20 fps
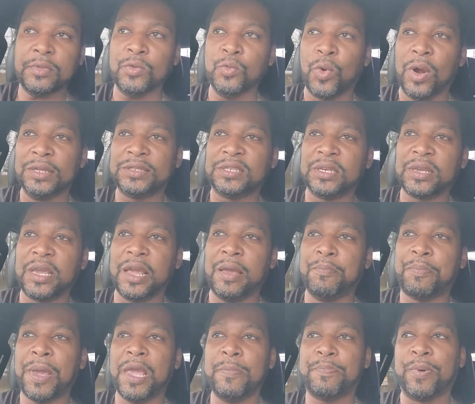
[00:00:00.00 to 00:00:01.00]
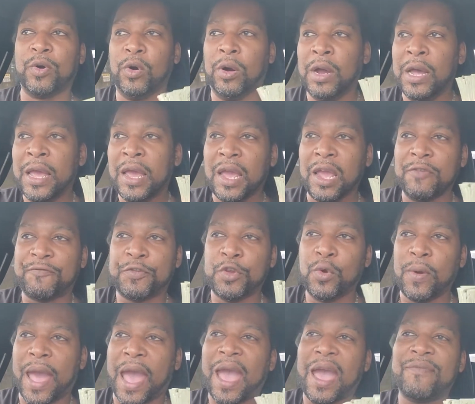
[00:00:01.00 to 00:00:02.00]
once again, people, if
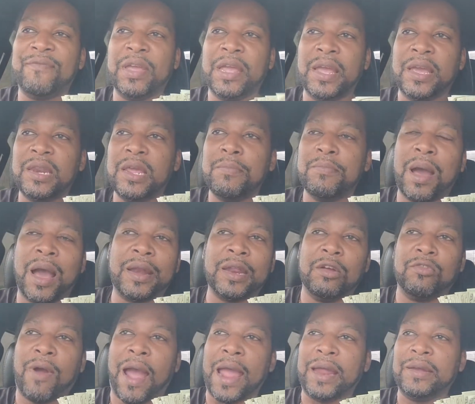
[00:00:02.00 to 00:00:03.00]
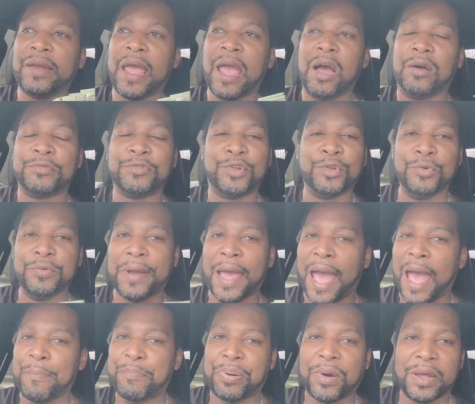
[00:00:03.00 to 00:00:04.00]
you have any money right now, do
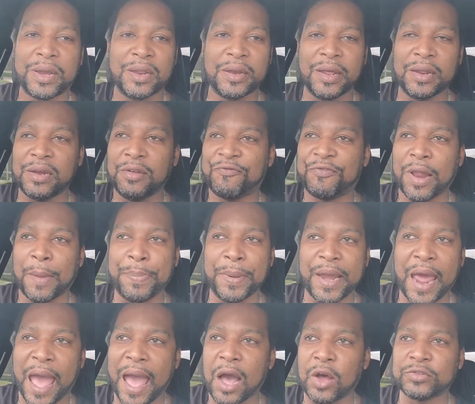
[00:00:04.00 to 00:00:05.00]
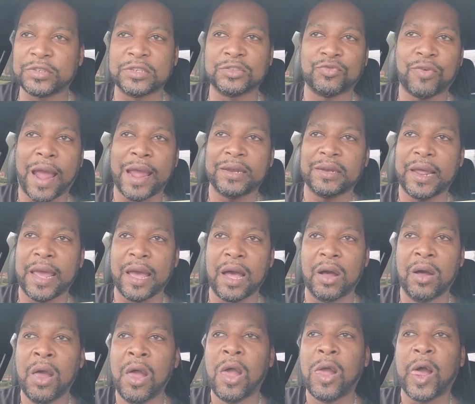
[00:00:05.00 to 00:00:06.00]
not put it in the flipping houses right
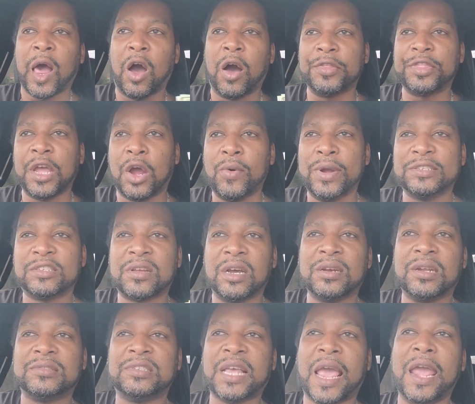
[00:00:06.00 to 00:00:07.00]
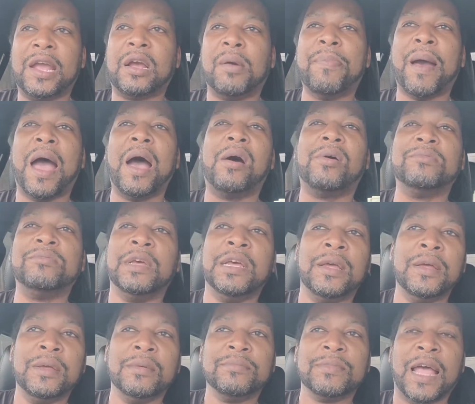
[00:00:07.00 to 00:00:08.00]
now. Although it's gonna take about,
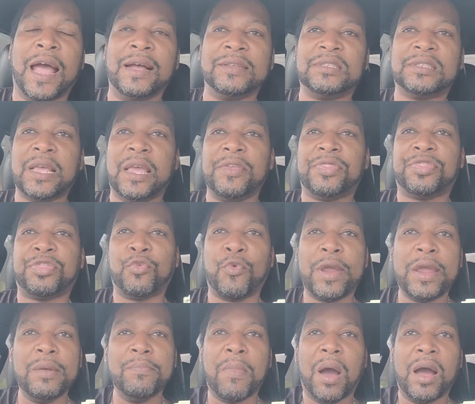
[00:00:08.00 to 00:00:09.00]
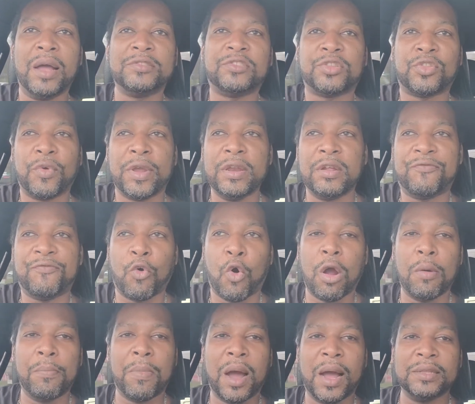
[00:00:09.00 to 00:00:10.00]
I'd say 3 months, 3 to
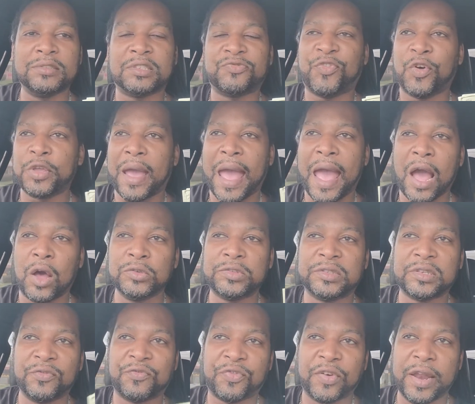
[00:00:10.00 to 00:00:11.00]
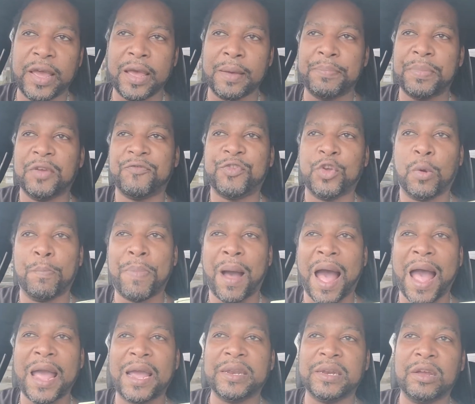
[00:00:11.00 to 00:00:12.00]
4 months for your house to flip if you're
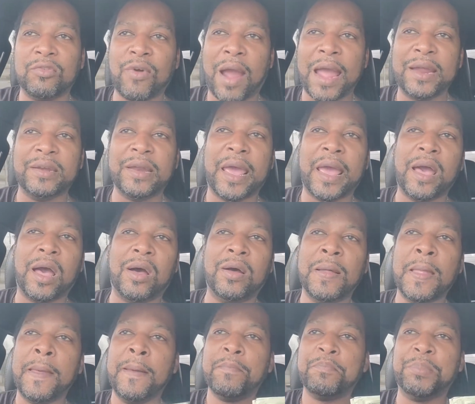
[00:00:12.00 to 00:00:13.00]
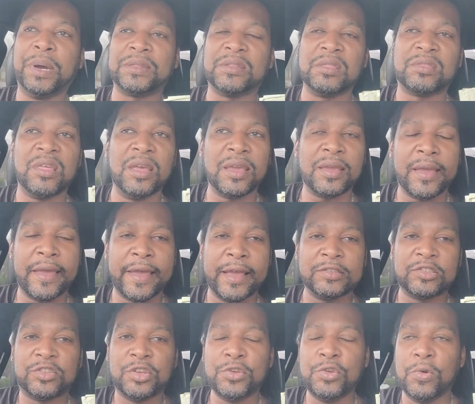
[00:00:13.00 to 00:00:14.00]
buying it right now. But the thing
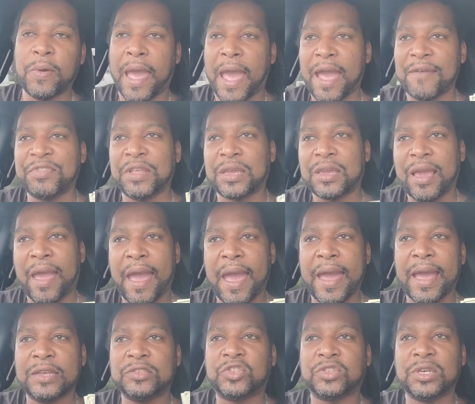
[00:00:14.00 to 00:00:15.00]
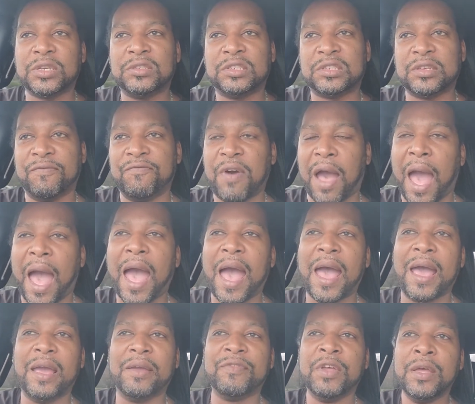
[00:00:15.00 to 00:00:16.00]
is, do you have the cash to
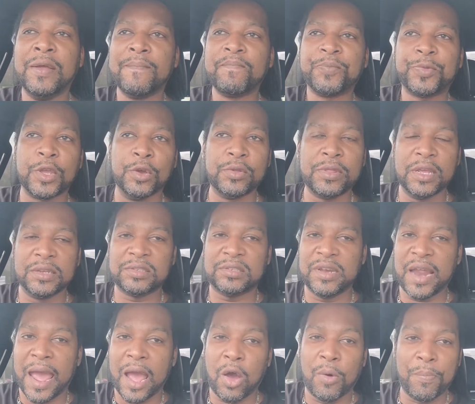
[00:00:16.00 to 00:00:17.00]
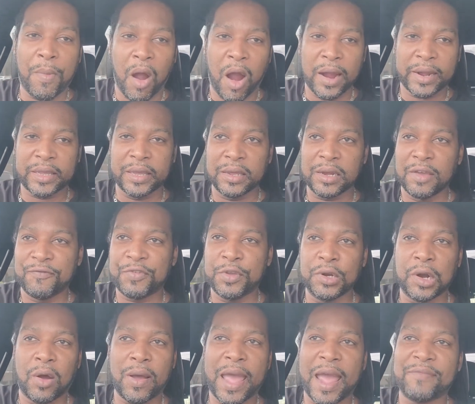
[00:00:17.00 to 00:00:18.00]
survive through this down market? If you
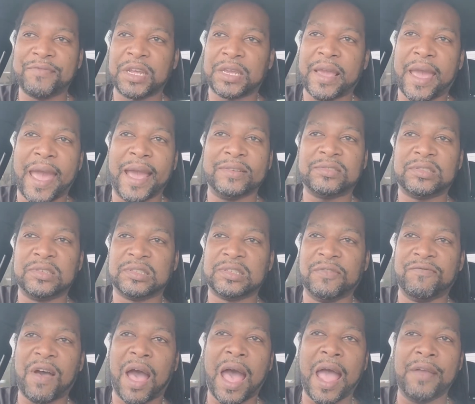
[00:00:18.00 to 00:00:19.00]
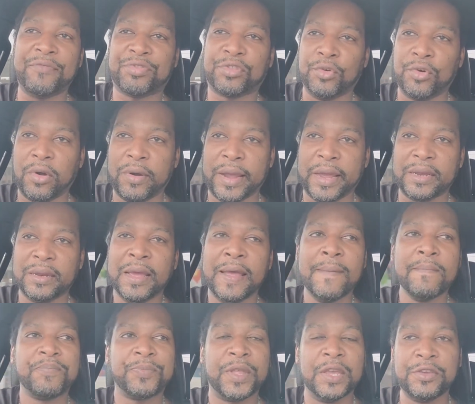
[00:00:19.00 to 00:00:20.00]
don't have the cash to survive through it,
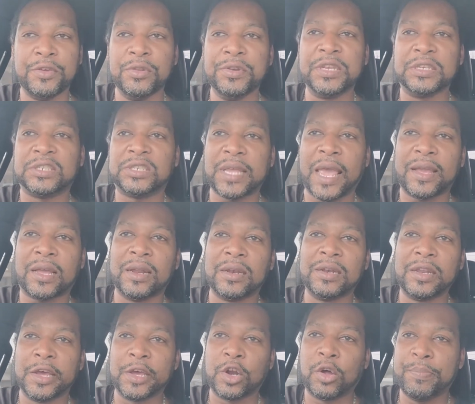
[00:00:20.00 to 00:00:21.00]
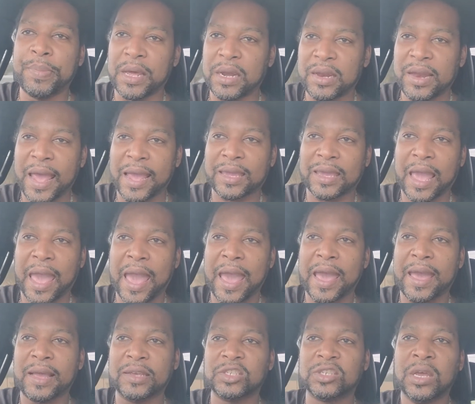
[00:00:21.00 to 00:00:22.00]
then you just take a little bit of that
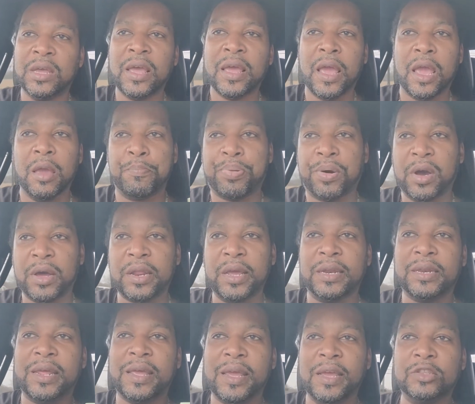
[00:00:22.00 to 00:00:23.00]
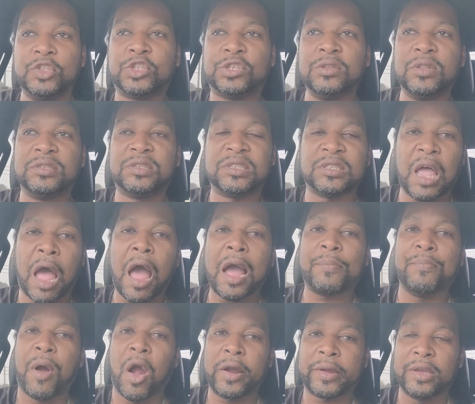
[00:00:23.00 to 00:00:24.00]
cash and put it into the
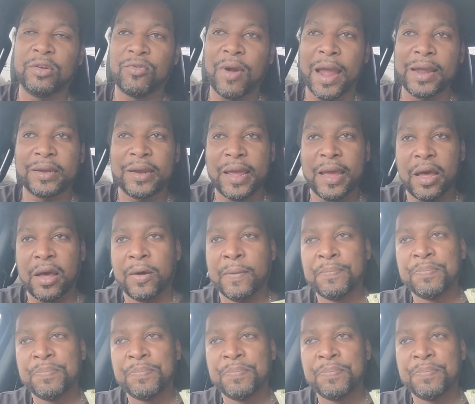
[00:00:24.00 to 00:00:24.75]
stock market right now,